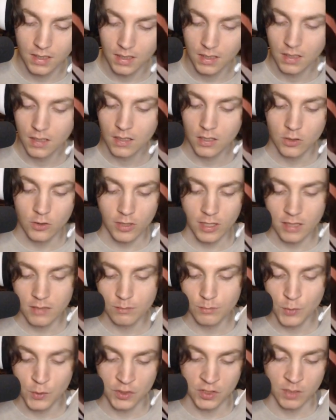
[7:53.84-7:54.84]
You can
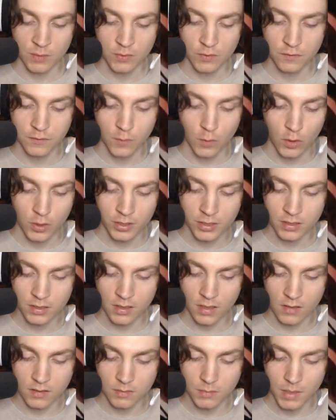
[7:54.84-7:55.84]
boost up to 4,
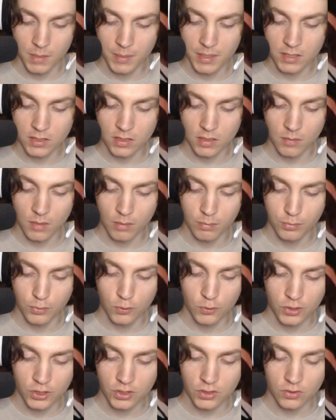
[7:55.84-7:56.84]
cut maybe some
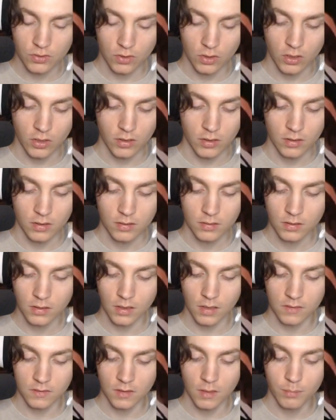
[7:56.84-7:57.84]
Apus, or
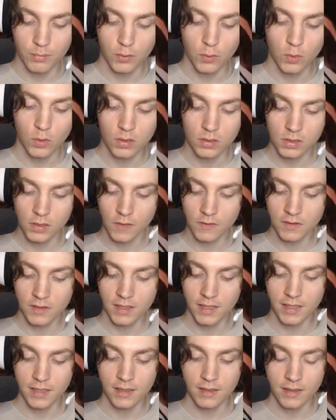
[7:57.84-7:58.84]
cut Apu
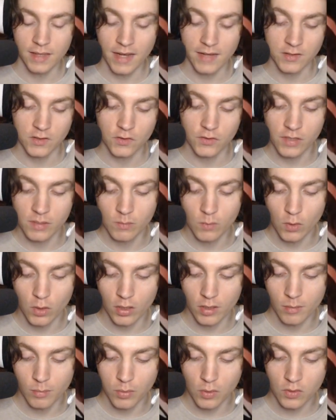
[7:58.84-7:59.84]
totally, add 3
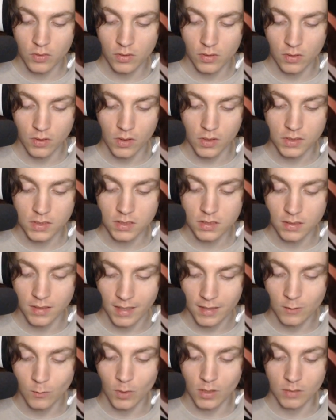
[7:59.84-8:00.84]
more blocker laws
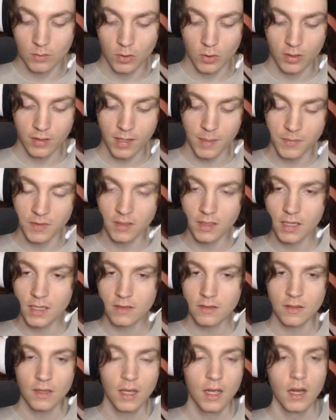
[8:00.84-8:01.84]
and 1 more Captain
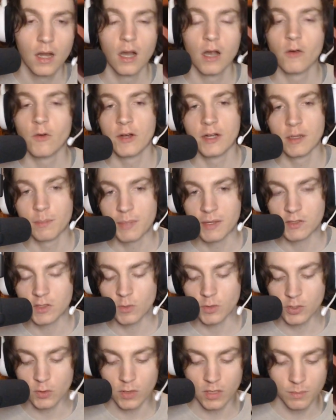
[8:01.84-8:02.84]
Kid. Really depends on
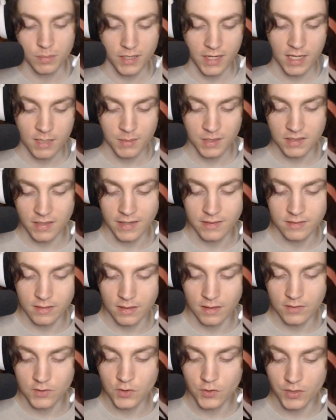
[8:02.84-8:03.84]
what you want to play, but I
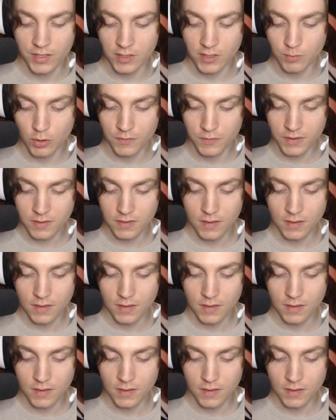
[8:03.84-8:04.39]
think 3 is perfect.